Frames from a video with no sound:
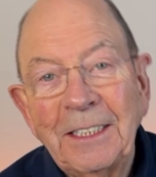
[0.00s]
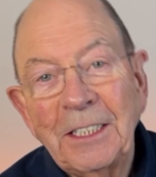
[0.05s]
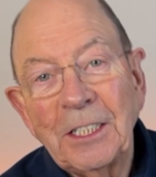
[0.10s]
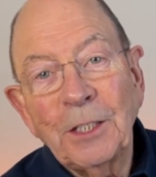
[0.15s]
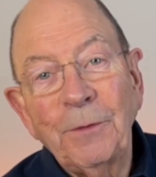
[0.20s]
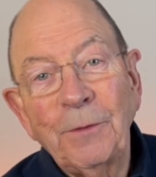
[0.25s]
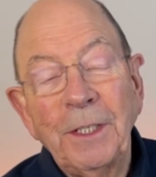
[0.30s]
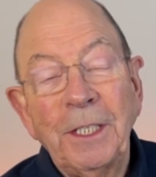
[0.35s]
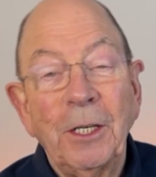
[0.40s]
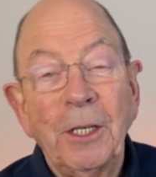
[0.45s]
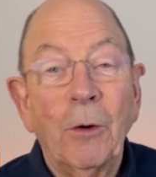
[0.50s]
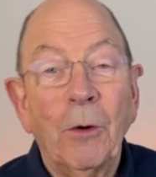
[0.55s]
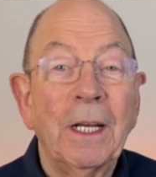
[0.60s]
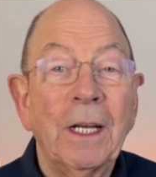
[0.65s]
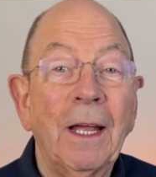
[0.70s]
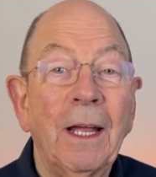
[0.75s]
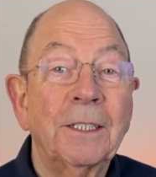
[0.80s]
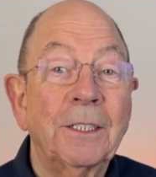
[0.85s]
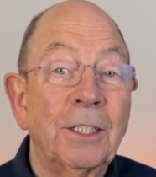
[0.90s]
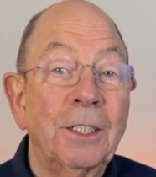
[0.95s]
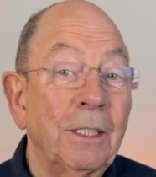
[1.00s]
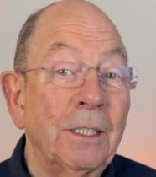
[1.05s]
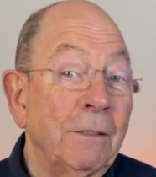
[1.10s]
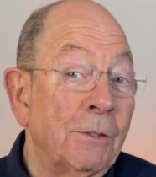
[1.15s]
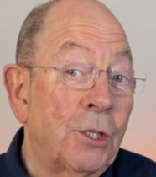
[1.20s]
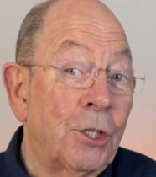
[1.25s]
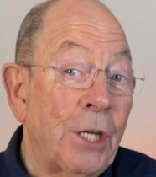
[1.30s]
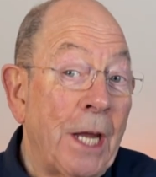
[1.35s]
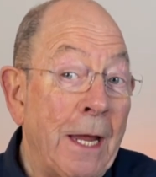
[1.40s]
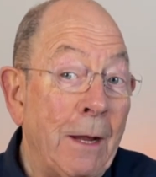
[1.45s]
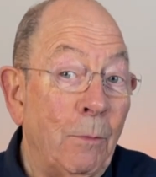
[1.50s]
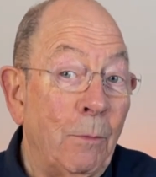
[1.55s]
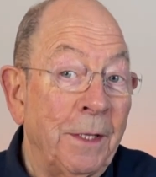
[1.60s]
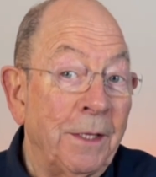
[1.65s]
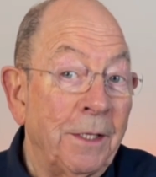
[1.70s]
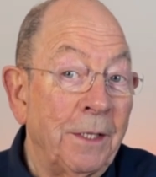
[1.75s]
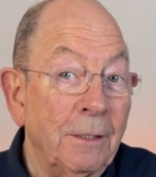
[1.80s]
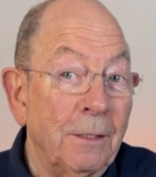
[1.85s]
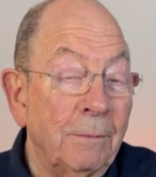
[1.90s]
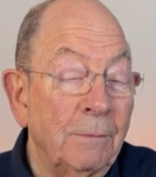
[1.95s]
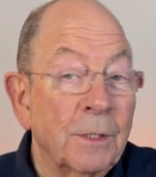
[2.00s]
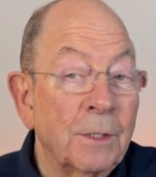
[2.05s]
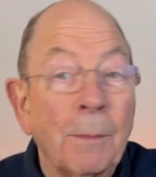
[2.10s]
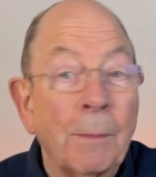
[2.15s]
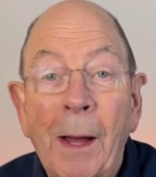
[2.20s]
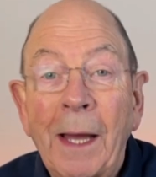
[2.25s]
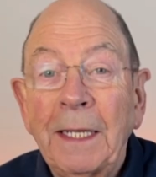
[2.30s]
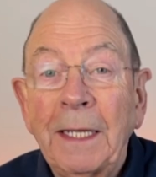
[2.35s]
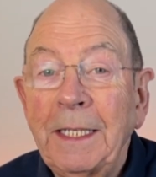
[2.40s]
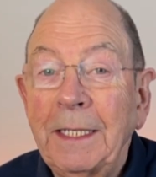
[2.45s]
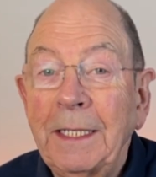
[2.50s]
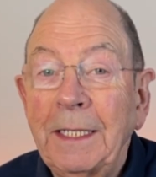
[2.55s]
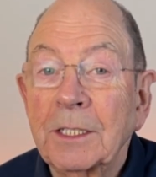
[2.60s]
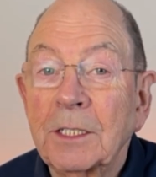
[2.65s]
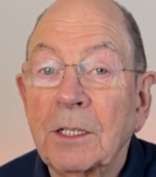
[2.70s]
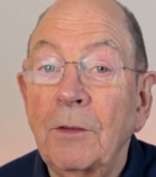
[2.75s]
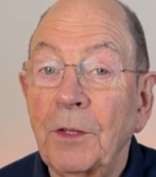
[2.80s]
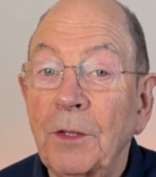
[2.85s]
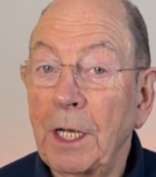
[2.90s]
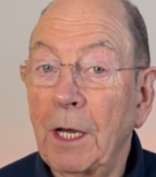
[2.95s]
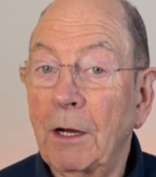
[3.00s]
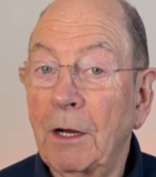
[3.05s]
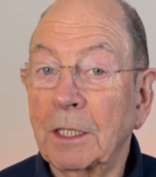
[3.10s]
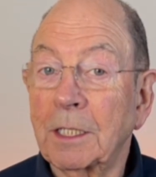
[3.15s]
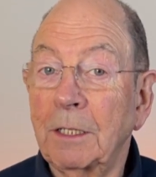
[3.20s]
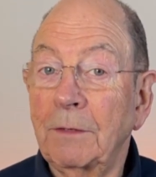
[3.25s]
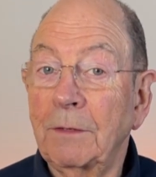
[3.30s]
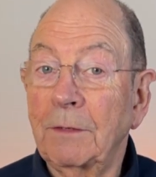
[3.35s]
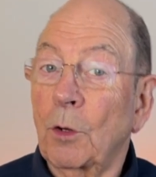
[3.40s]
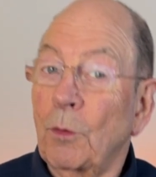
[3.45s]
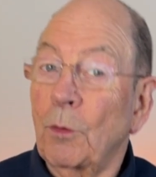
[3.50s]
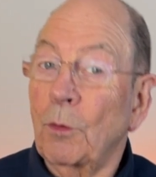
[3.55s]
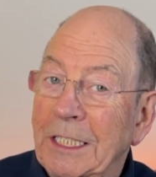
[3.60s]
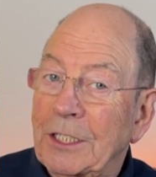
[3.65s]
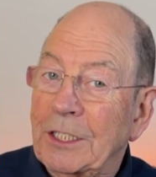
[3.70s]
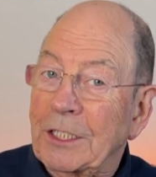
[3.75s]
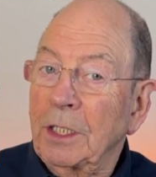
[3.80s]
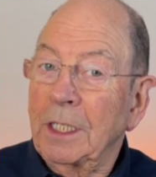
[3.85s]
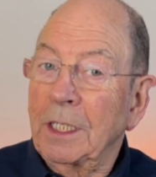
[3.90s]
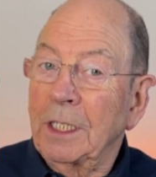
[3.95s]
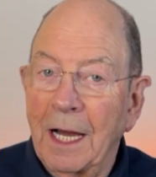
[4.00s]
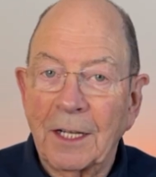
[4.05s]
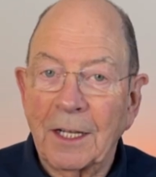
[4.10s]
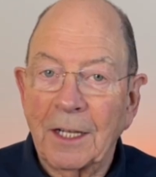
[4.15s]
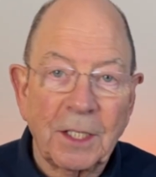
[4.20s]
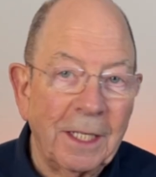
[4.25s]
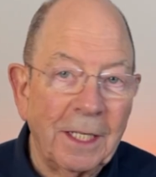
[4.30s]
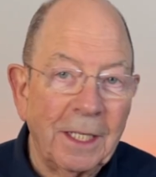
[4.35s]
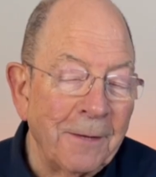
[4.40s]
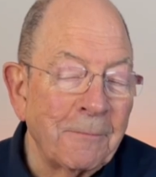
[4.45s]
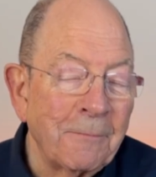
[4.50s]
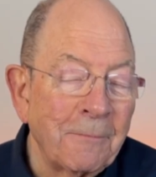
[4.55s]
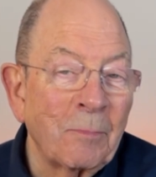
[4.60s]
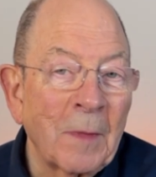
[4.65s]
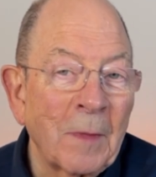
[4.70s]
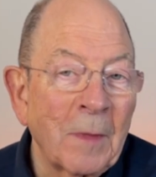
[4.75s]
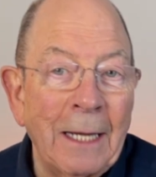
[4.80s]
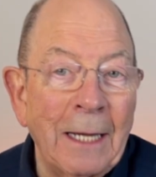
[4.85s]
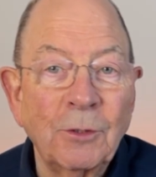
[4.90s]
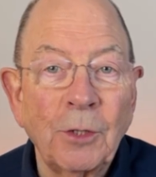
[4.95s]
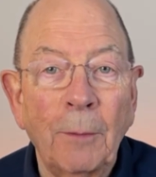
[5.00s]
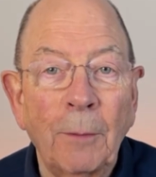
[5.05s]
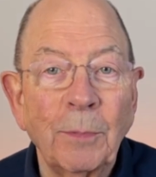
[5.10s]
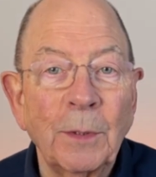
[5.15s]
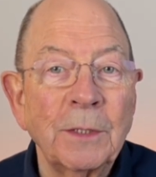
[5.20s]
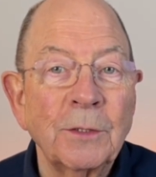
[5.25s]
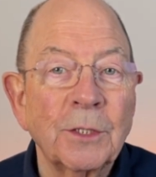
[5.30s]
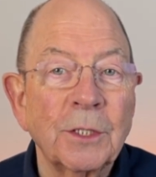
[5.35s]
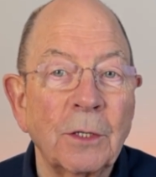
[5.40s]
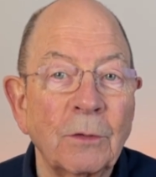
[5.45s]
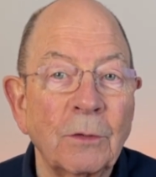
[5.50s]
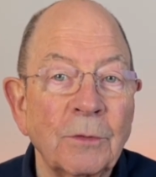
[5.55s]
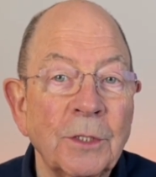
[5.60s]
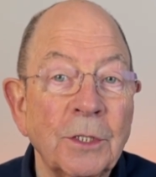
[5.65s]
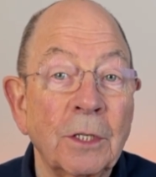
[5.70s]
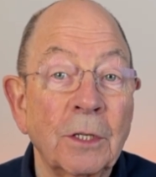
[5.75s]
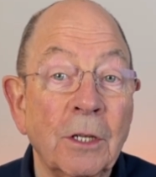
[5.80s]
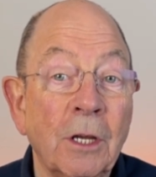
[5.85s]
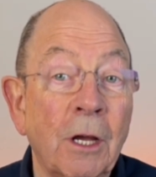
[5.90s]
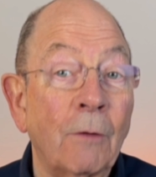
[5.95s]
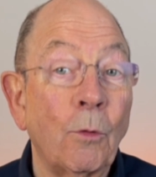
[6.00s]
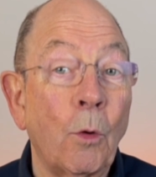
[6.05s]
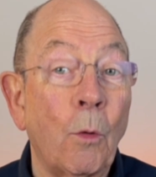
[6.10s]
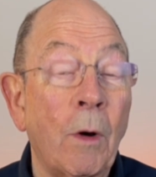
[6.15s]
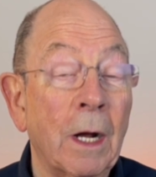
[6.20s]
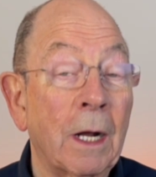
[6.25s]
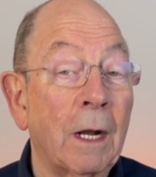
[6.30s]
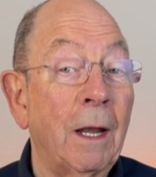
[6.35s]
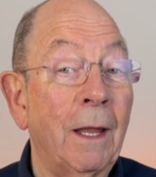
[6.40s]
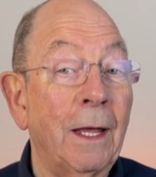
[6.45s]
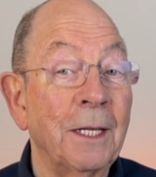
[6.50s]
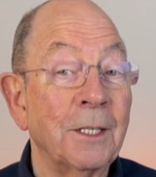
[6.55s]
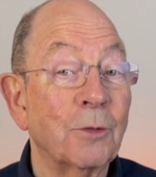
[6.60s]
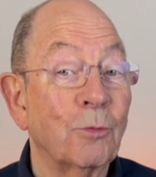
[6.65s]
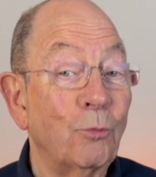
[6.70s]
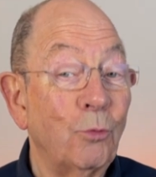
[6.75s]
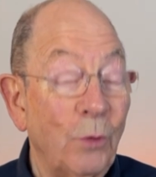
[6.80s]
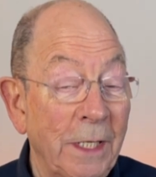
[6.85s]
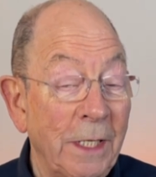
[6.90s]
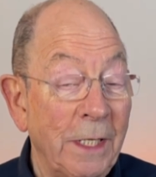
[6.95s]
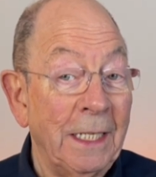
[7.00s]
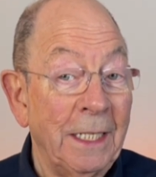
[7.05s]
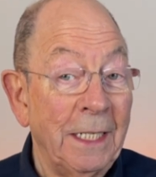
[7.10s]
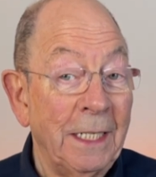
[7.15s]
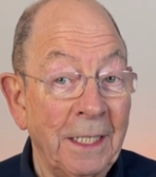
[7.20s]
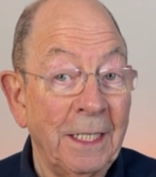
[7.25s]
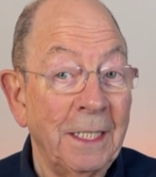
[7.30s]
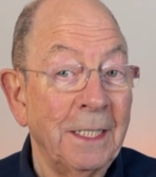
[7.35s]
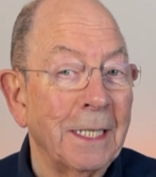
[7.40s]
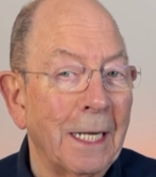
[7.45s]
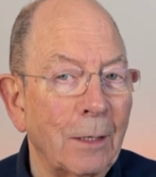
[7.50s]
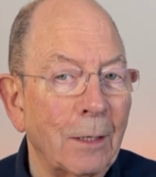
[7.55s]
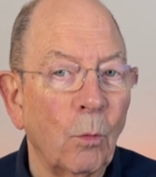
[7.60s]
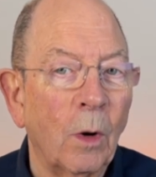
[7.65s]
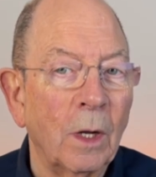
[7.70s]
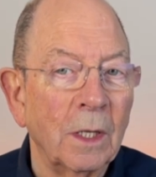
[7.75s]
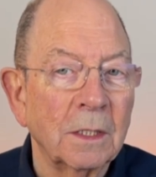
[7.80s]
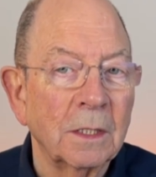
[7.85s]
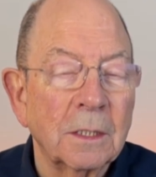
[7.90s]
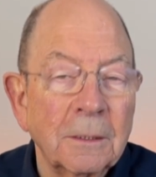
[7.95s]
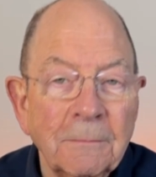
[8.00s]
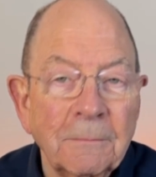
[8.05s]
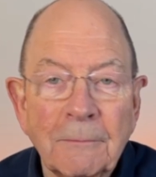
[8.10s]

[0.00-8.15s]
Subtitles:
this video, I'd like to share with you some ideas on the art of question asking, how top consultants uncover what clients really need and want.